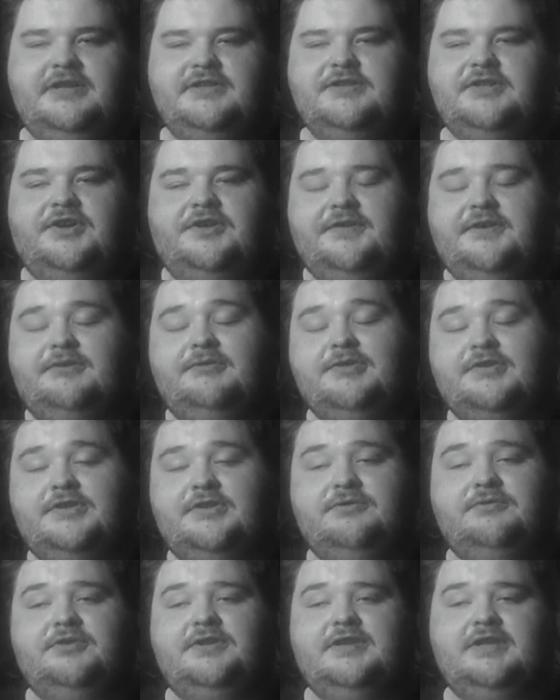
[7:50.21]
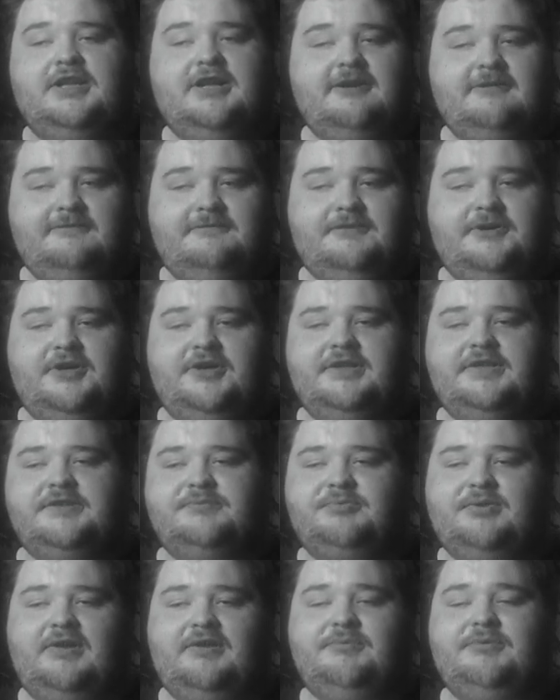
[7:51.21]
That's all there is to it. A lot of fun.
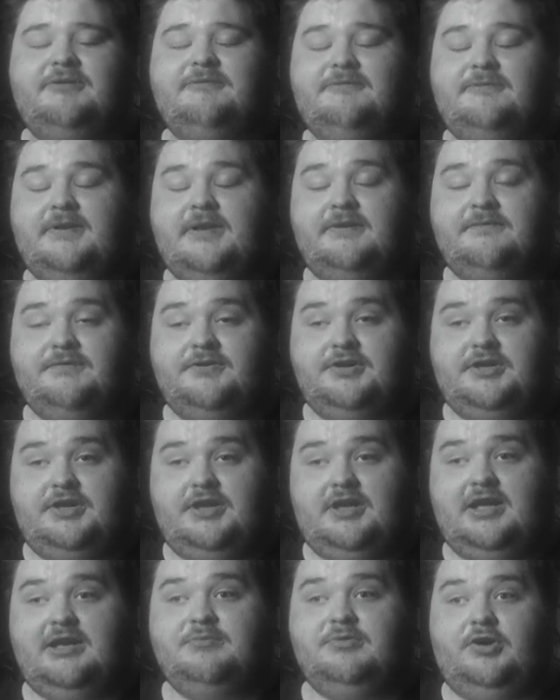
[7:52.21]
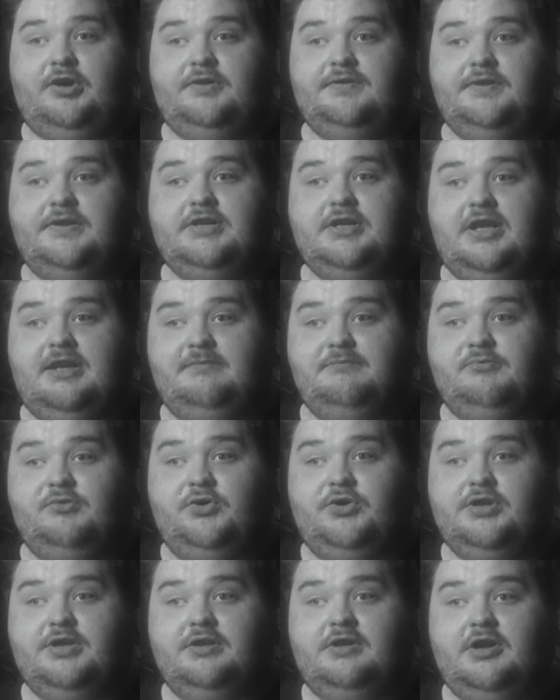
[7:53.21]
It's probably my favorite game on the Game
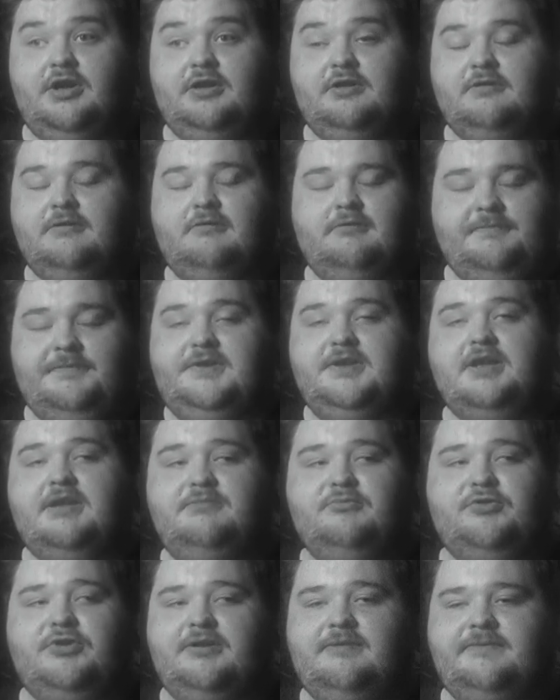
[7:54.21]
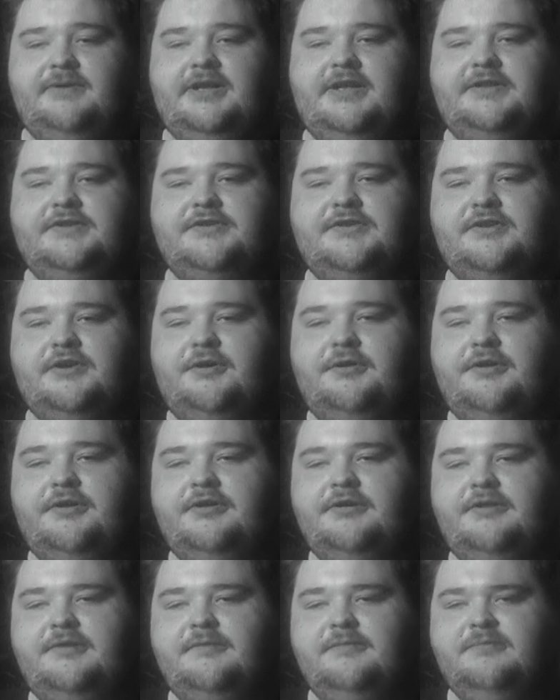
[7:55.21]
Boy Color, or the Game Boy Advance,
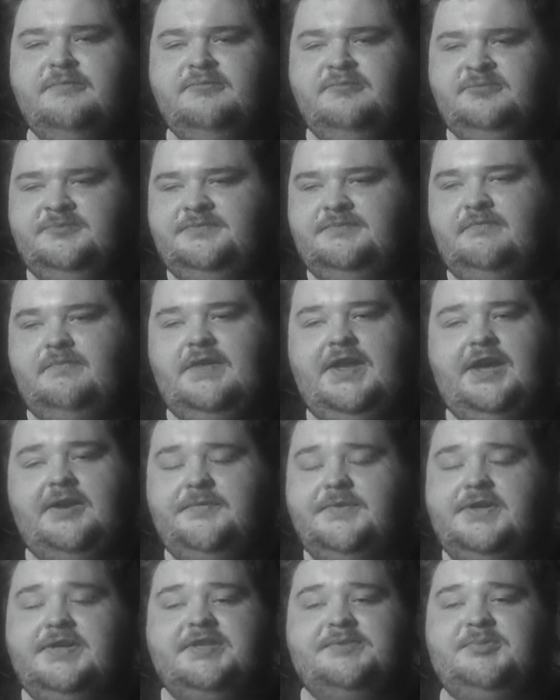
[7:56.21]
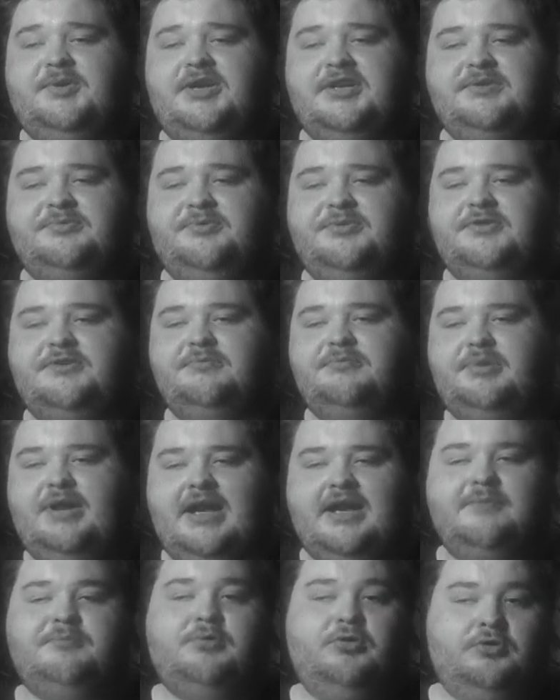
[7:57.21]
sorry. I don't think it's possible to
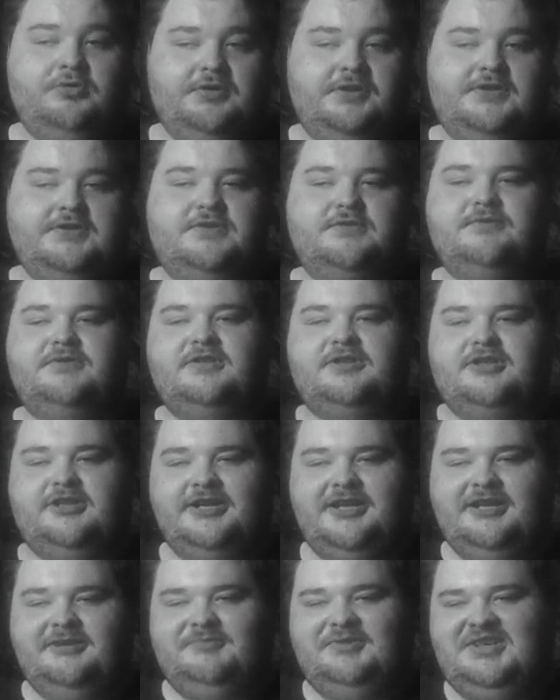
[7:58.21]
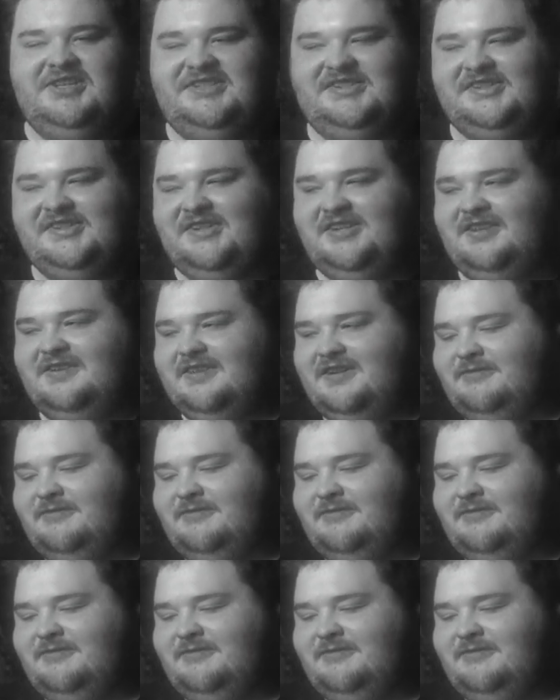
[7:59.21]
backport it to the GBC.